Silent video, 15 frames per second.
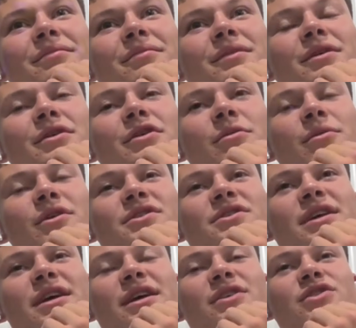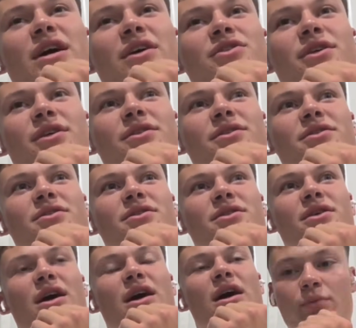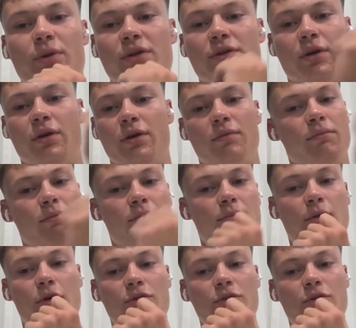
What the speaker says: numerous knee injections, just went to